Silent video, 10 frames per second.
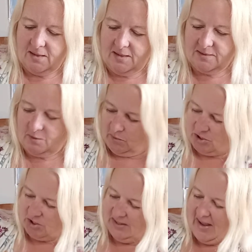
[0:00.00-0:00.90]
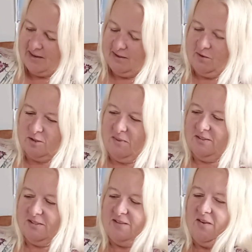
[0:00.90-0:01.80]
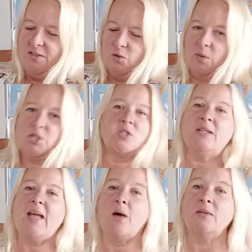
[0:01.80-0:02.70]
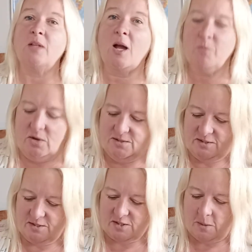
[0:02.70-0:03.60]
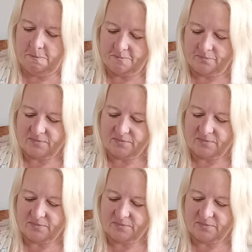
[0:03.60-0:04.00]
in the Richland County, there goes my sleeve, in the Richland County Library System.